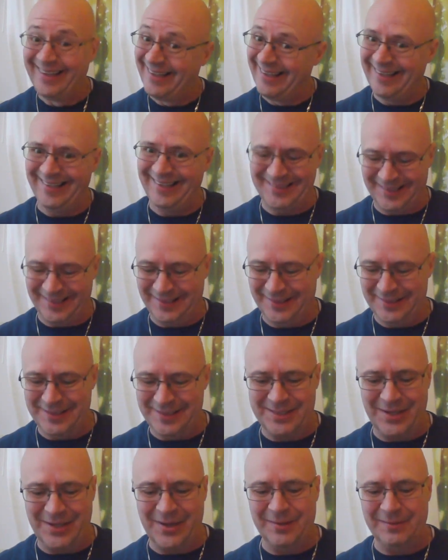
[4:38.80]
That's a good
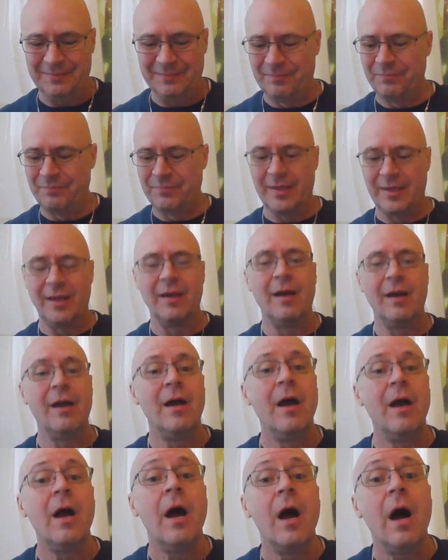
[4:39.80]
start.
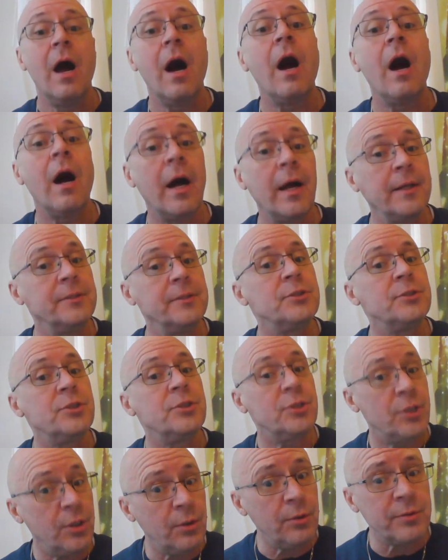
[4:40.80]
On
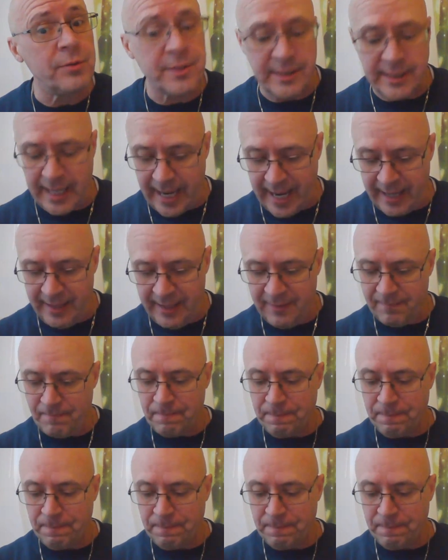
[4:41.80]
Tuesday,